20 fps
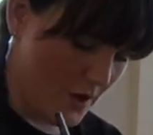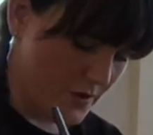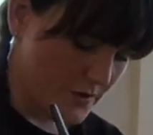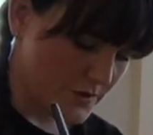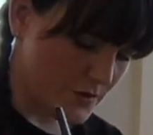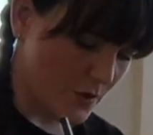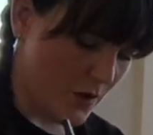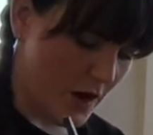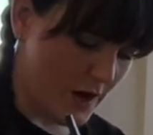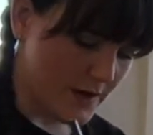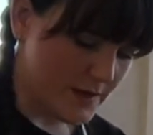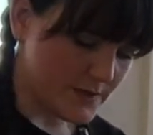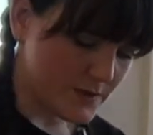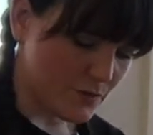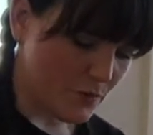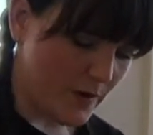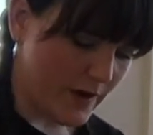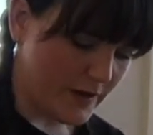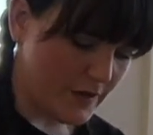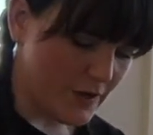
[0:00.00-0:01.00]
So artists,
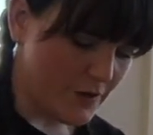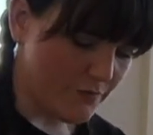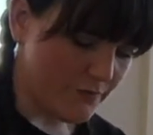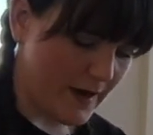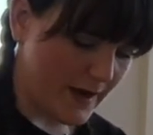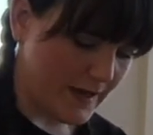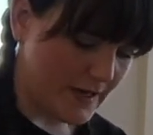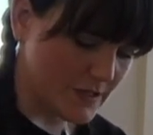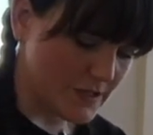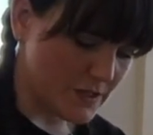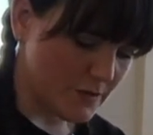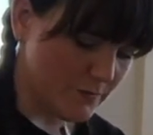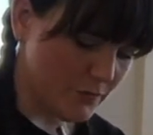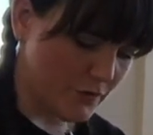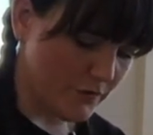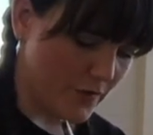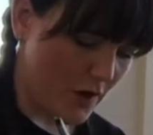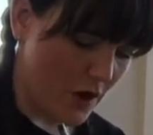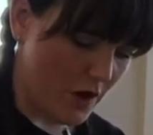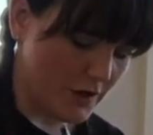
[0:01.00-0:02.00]
when you're ready to
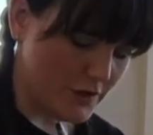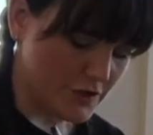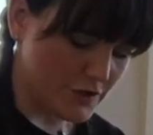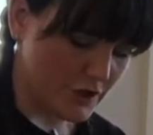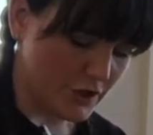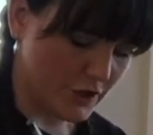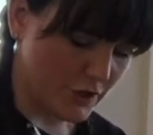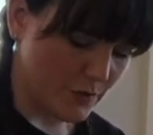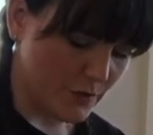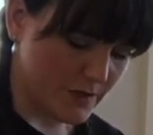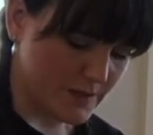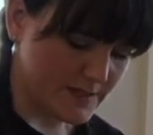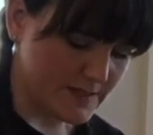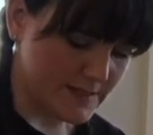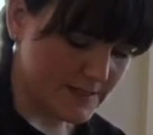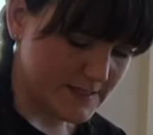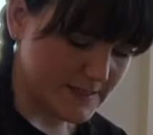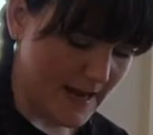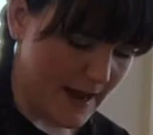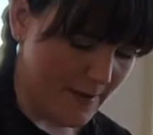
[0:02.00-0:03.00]
move on to your
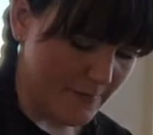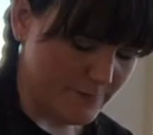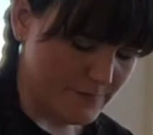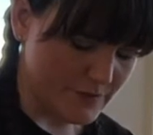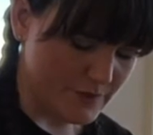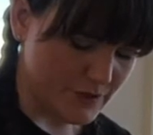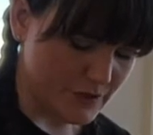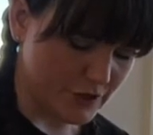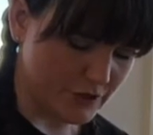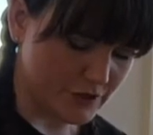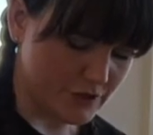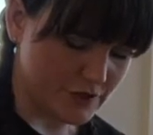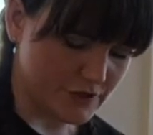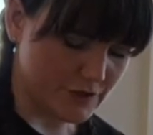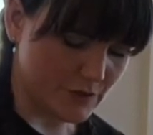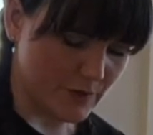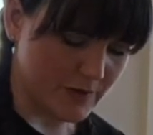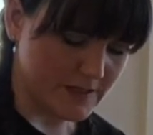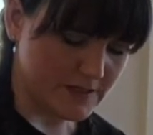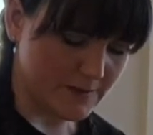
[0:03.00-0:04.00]
stems, you're
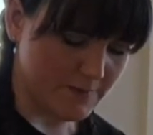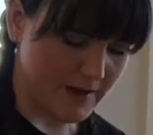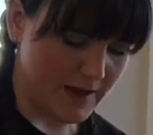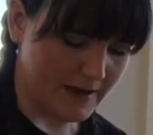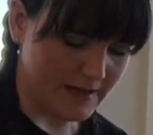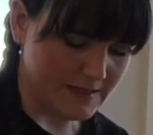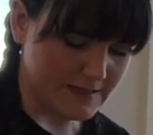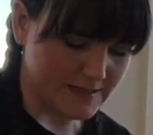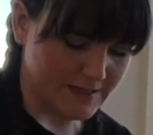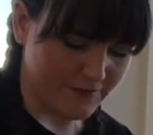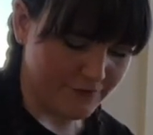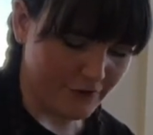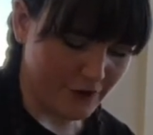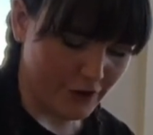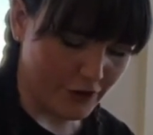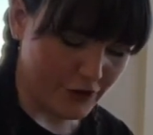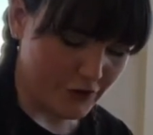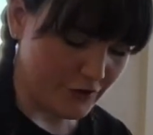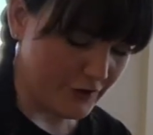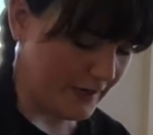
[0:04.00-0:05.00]
just going to make a
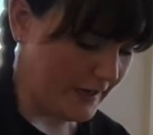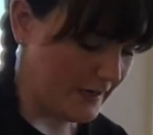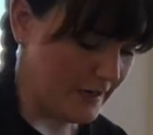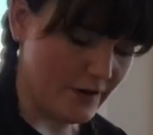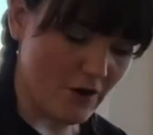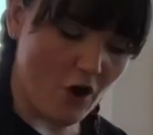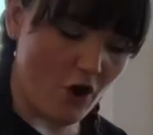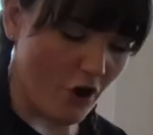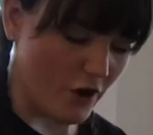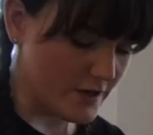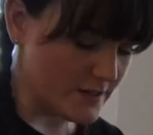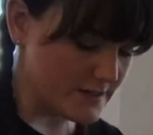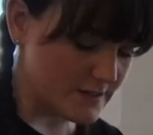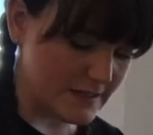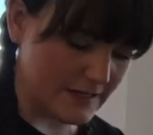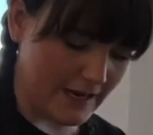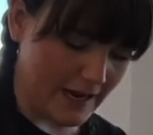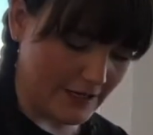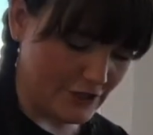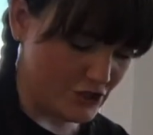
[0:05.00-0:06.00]
different green. And
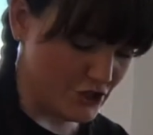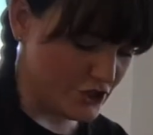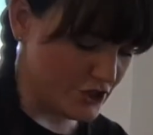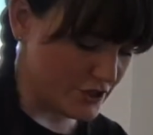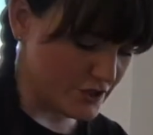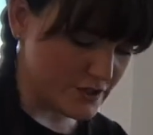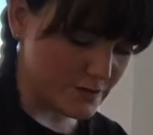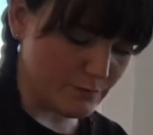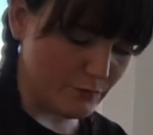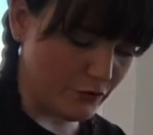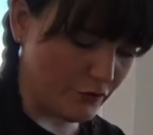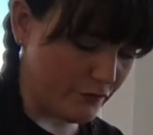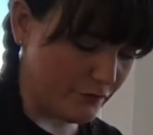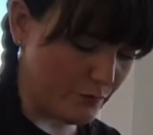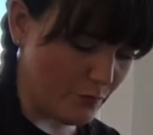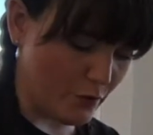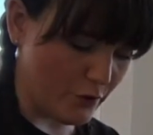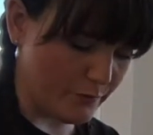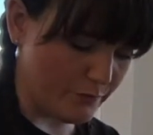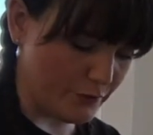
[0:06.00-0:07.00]
honestly, I just moved
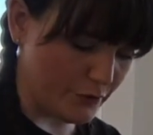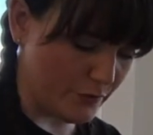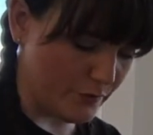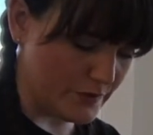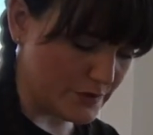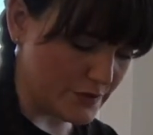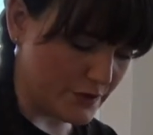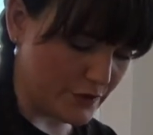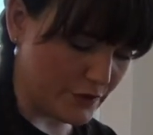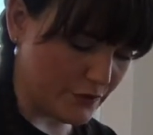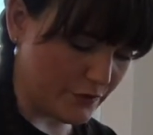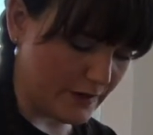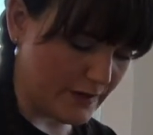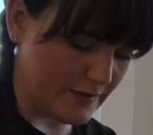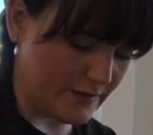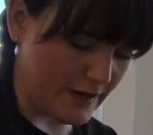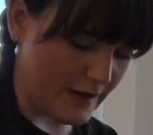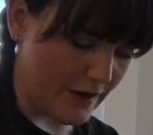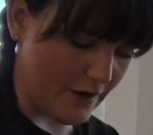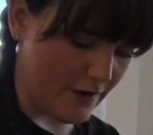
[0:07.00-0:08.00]
more blue into the green
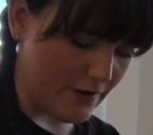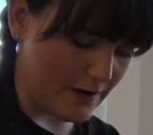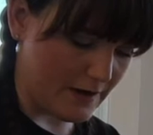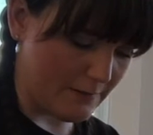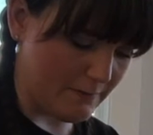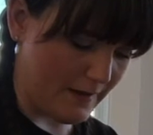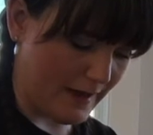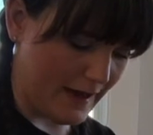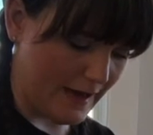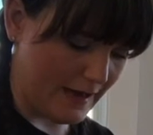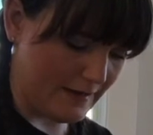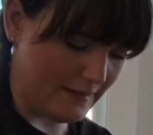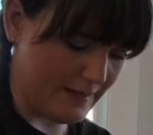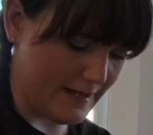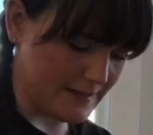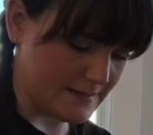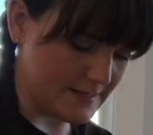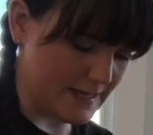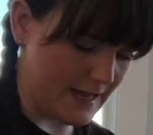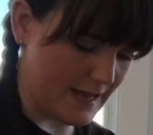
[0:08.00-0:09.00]
that I already made.
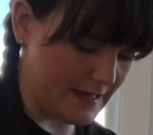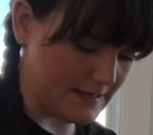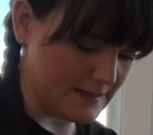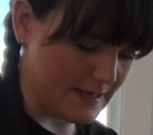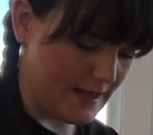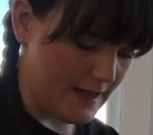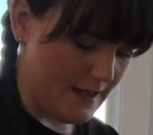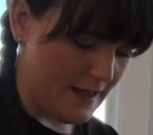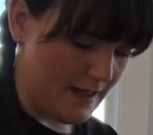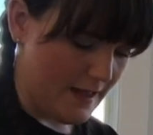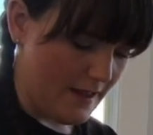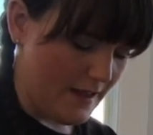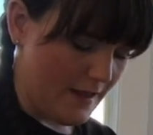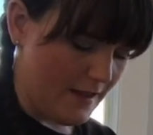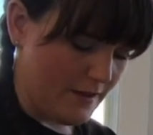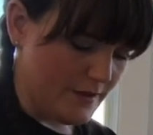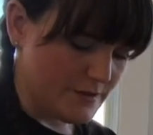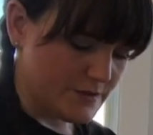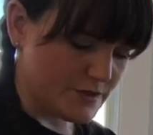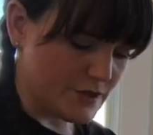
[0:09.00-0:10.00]
That's it.
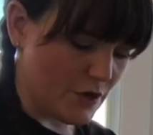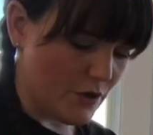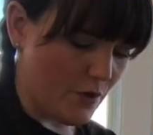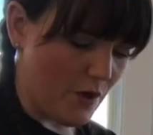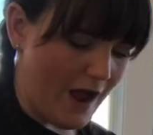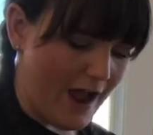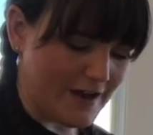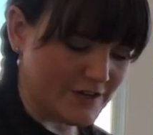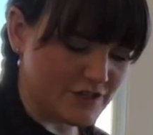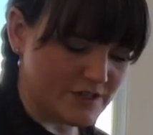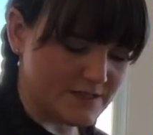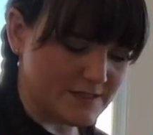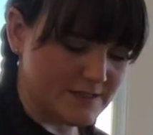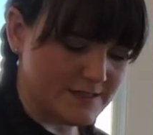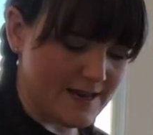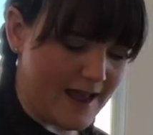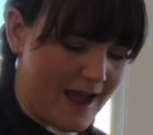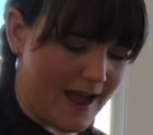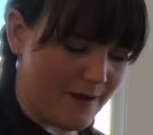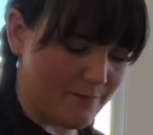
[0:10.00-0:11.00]
So I just
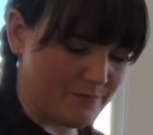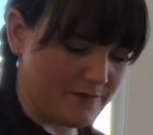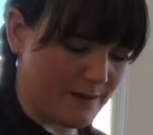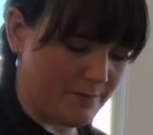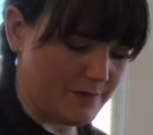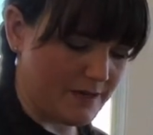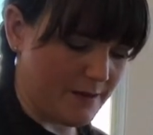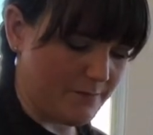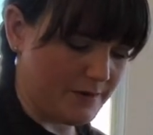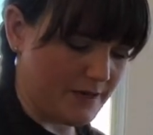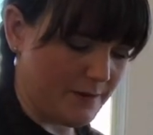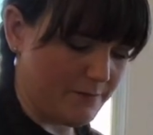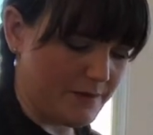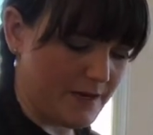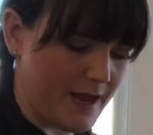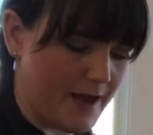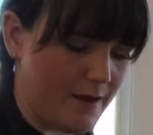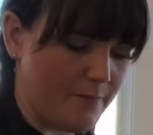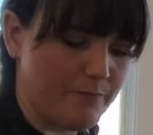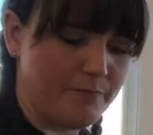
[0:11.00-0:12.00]
dab, dab, dab, dab,
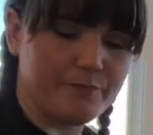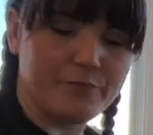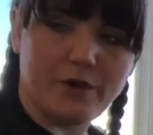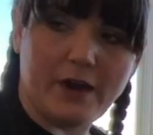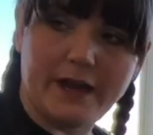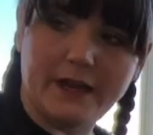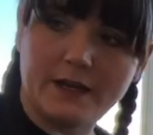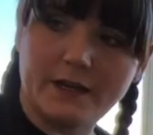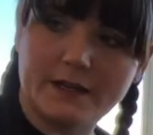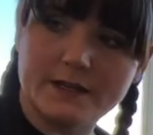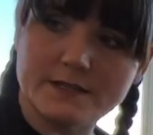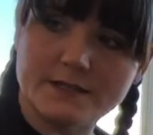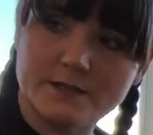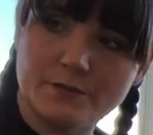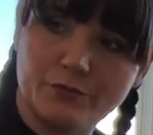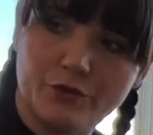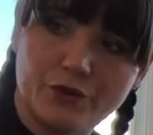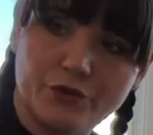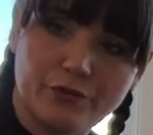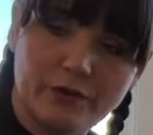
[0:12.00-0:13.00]
dab, right? Get
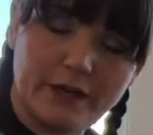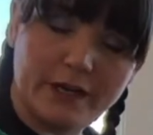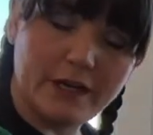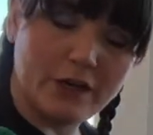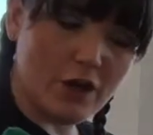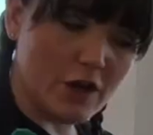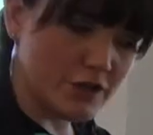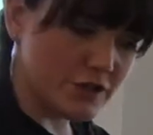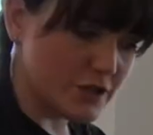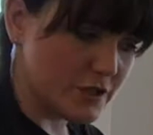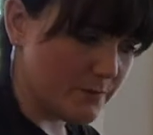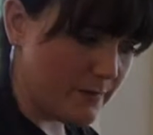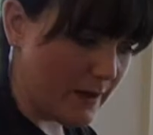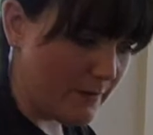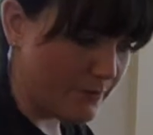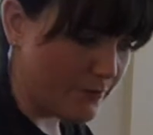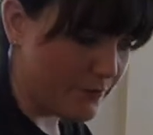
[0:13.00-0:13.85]
some green onto my